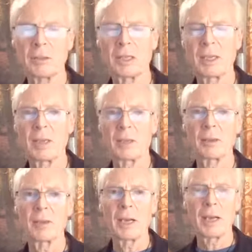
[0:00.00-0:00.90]
right,
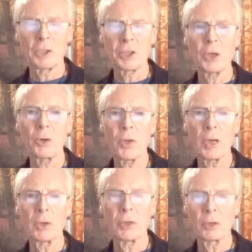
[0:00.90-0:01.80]
and to show you
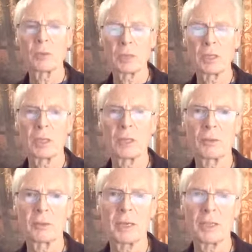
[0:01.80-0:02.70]
how you don't
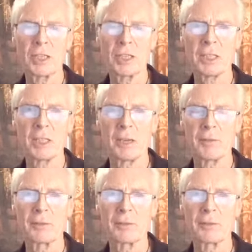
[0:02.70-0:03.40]
digest life.